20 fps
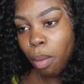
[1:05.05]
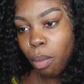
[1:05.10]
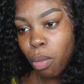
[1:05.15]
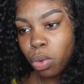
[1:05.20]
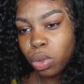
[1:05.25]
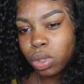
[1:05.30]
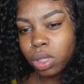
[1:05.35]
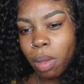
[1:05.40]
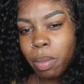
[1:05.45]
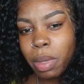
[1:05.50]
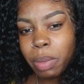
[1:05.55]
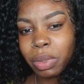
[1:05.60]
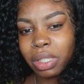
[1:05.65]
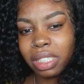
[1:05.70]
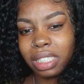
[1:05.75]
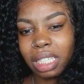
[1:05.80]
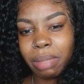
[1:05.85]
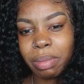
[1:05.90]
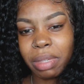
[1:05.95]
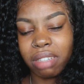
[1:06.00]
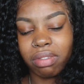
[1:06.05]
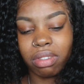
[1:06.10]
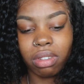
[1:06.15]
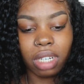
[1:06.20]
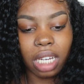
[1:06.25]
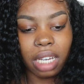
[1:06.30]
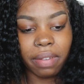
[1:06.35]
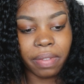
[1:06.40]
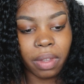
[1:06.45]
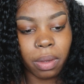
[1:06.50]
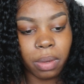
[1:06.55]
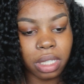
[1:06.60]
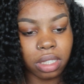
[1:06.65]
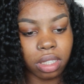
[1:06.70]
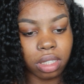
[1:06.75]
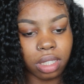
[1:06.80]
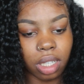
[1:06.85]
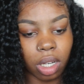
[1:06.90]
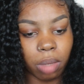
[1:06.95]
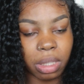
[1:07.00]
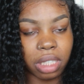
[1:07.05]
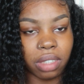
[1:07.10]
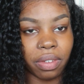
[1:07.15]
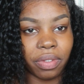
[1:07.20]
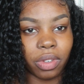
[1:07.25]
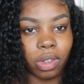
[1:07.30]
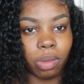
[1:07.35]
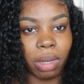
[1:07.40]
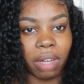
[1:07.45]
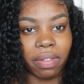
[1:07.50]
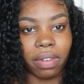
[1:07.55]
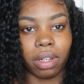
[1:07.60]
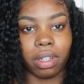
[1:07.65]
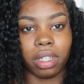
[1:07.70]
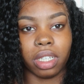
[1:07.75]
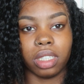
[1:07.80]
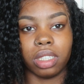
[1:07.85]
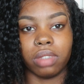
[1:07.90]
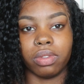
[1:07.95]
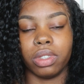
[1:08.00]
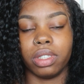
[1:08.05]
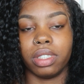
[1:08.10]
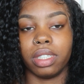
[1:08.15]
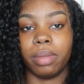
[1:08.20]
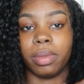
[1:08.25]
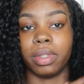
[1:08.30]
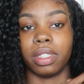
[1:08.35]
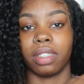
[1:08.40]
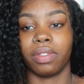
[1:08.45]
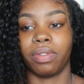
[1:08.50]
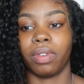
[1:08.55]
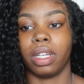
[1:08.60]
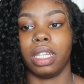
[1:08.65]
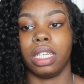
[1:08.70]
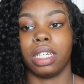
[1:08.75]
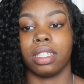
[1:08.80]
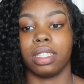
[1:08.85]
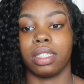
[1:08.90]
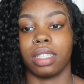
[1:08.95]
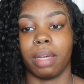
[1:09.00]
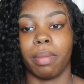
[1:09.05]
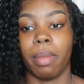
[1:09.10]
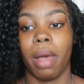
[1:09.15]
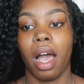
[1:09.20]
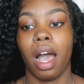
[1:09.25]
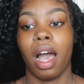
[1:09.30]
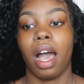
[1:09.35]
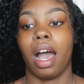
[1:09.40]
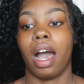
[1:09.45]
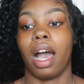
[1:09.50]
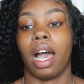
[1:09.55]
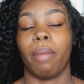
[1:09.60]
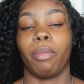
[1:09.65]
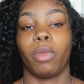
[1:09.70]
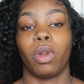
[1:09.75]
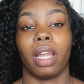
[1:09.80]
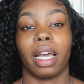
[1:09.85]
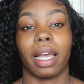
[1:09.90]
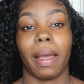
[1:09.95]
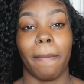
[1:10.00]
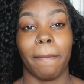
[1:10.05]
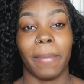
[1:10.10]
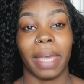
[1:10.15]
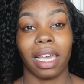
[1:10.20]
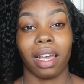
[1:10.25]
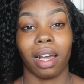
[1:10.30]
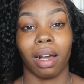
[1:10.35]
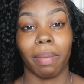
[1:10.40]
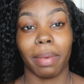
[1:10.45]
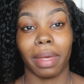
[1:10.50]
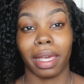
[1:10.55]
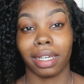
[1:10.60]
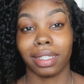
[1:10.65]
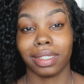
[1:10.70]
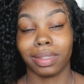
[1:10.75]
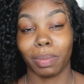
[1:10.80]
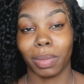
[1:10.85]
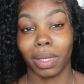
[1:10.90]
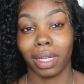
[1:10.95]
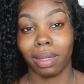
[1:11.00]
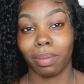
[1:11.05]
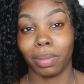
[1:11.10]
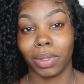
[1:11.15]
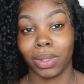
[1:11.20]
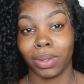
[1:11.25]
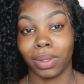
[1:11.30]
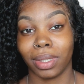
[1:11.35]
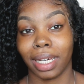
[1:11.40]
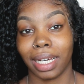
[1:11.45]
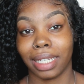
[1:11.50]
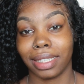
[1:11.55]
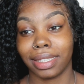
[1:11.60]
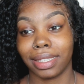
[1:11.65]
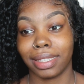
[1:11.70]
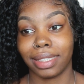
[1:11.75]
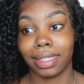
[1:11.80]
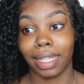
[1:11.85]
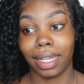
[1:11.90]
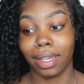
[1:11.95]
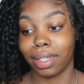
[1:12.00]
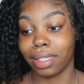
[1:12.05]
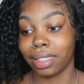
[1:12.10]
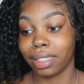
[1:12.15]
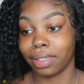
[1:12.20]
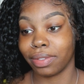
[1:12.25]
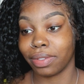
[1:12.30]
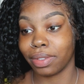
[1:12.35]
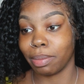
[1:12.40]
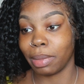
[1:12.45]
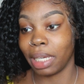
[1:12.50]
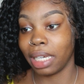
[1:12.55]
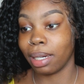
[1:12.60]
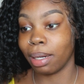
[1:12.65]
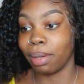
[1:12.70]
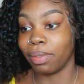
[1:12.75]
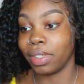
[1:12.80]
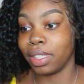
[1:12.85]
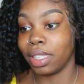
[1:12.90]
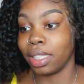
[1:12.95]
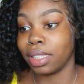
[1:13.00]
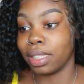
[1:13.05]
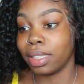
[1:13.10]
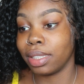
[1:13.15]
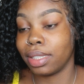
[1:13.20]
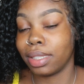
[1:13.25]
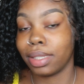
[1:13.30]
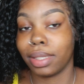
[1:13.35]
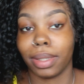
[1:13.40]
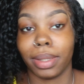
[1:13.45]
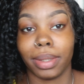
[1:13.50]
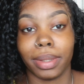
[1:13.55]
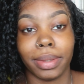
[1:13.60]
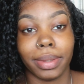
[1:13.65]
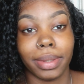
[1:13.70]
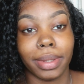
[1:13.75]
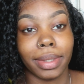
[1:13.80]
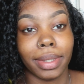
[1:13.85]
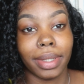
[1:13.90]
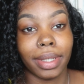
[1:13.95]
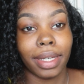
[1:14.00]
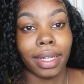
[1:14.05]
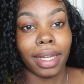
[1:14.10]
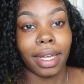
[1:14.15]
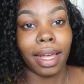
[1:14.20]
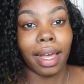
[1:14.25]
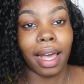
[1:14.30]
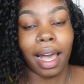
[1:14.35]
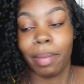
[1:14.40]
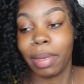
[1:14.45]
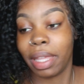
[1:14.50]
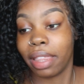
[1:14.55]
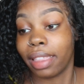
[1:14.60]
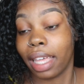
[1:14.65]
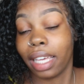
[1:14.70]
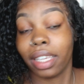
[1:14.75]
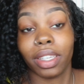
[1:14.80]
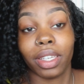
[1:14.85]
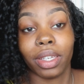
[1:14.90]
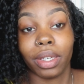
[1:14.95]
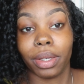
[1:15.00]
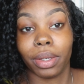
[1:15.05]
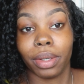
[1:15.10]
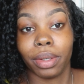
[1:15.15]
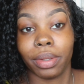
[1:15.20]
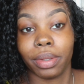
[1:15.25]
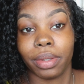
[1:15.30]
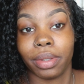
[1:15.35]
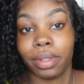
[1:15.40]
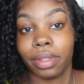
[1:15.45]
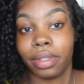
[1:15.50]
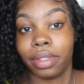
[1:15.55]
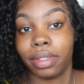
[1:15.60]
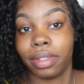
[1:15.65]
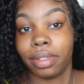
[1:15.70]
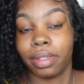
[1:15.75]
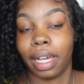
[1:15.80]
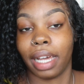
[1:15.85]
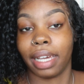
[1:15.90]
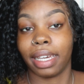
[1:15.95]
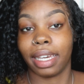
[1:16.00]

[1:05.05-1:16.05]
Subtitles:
Most of people see me in real life, they always tell me to film my foundation routine, which is funny because I'm not like a makeup expert, but you guys stay asking for makeup videos, so I mean, thank you, I